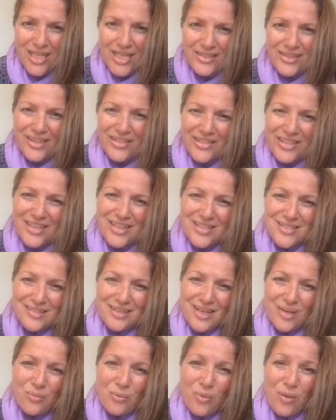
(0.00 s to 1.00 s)
the things that
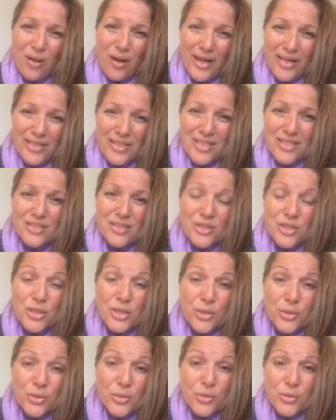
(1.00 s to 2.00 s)
I want
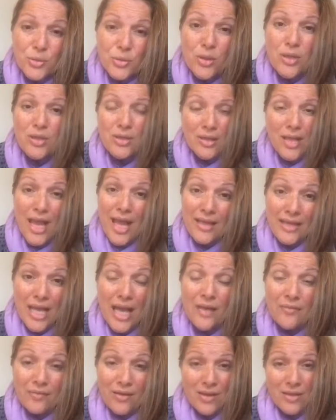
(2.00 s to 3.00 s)
to and have,